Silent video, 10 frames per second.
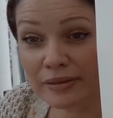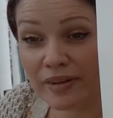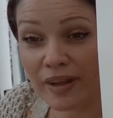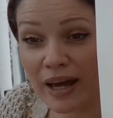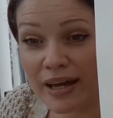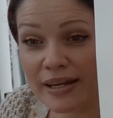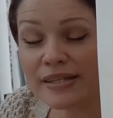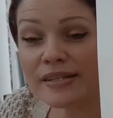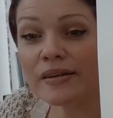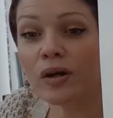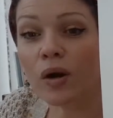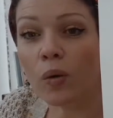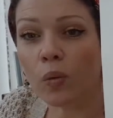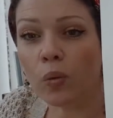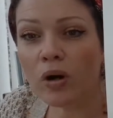That is
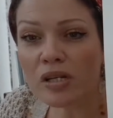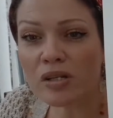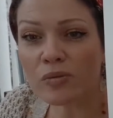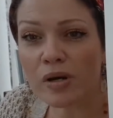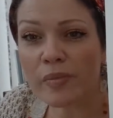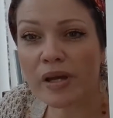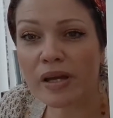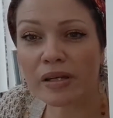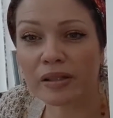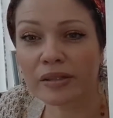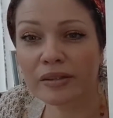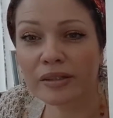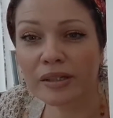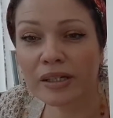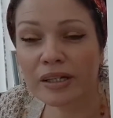Wonder Woman.
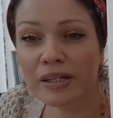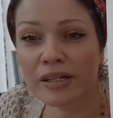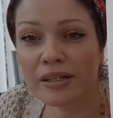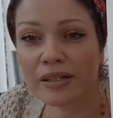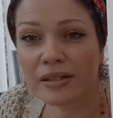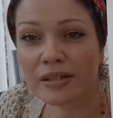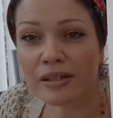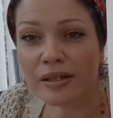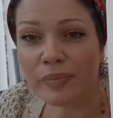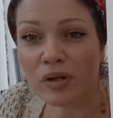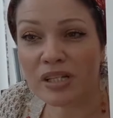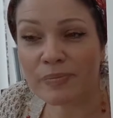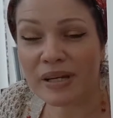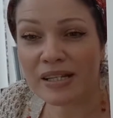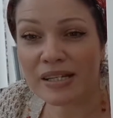The body's a
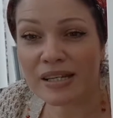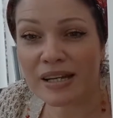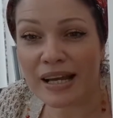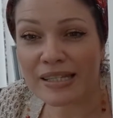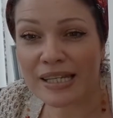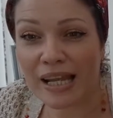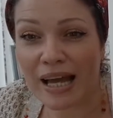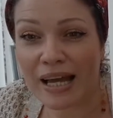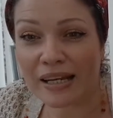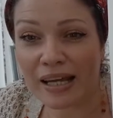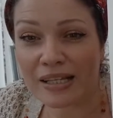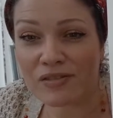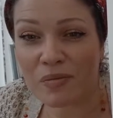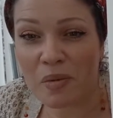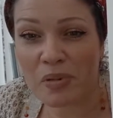bit disconnected, like my legs
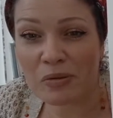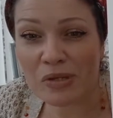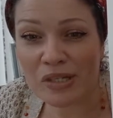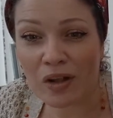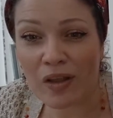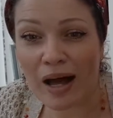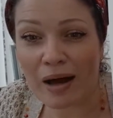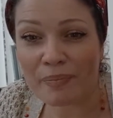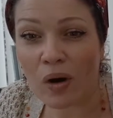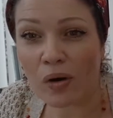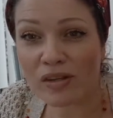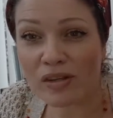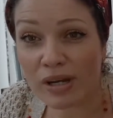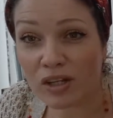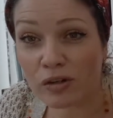from my boots and all that. But it's
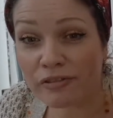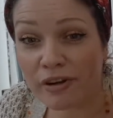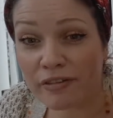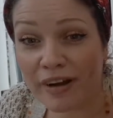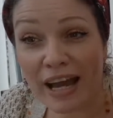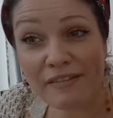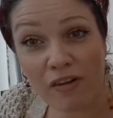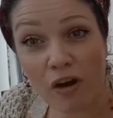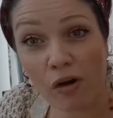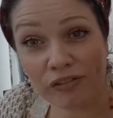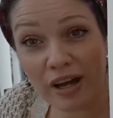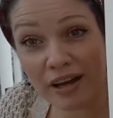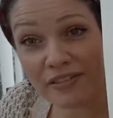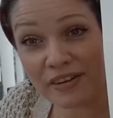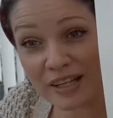really good for a 5-year-old. I
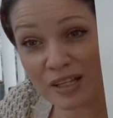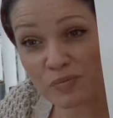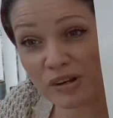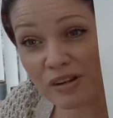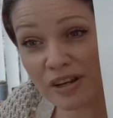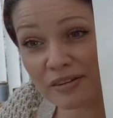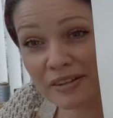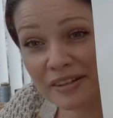think that's brilliant.